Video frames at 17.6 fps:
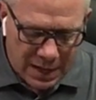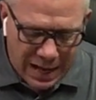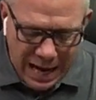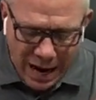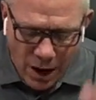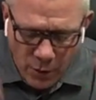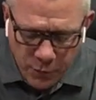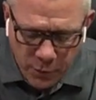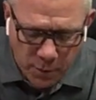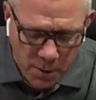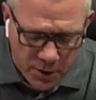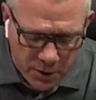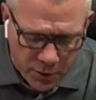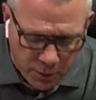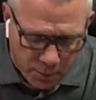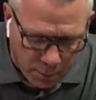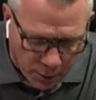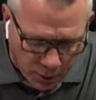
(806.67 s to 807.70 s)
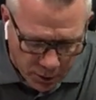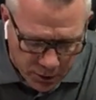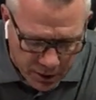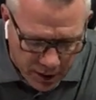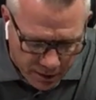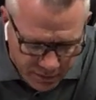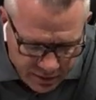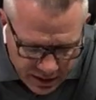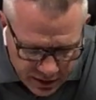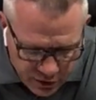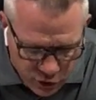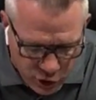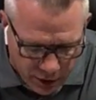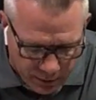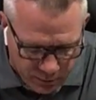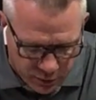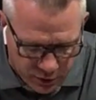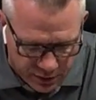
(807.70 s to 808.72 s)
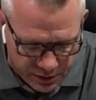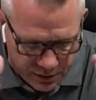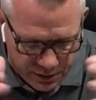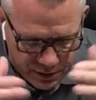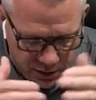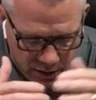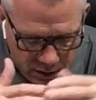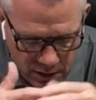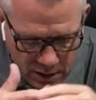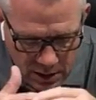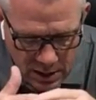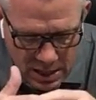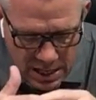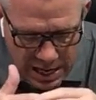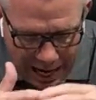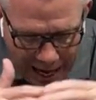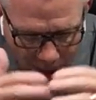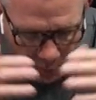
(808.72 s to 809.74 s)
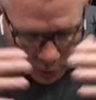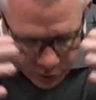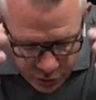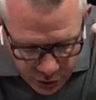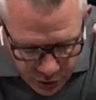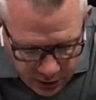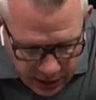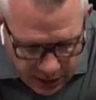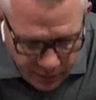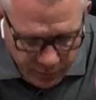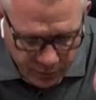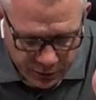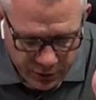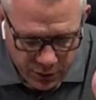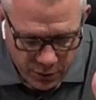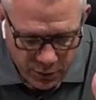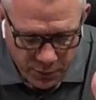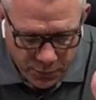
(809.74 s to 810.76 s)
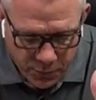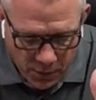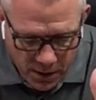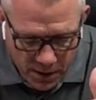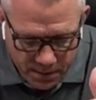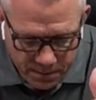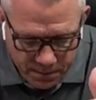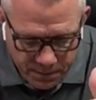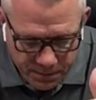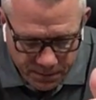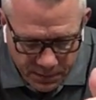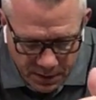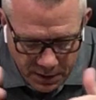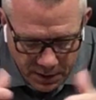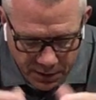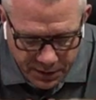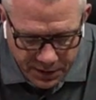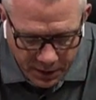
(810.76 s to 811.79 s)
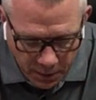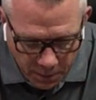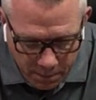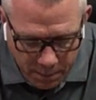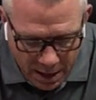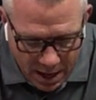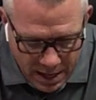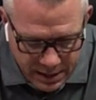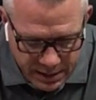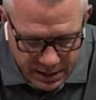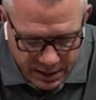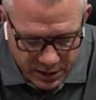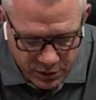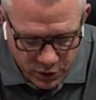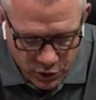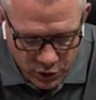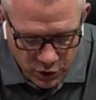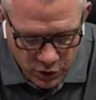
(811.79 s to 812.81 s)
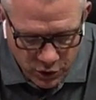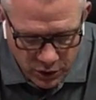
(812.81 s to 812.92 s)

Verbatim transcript: Out from under the burden of the Egyptians. I will deliver you from their bondage.